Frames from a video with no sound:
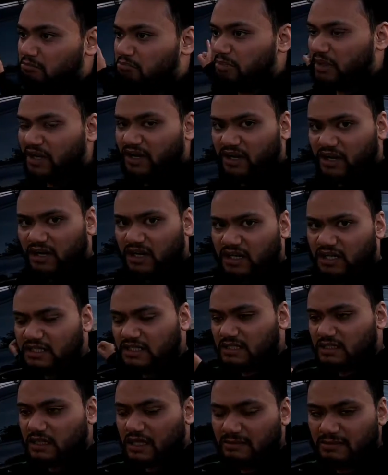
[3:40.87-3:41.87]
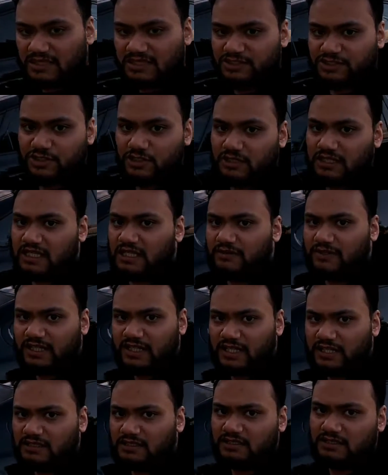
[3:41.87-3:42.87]
bar the climate control
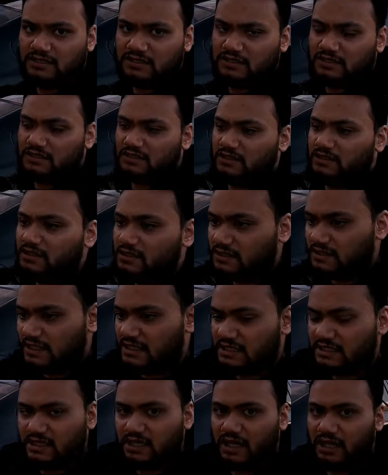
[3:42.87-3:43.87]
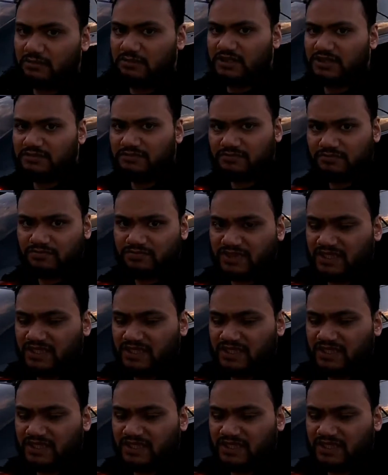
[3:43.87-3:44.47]
area in carbon.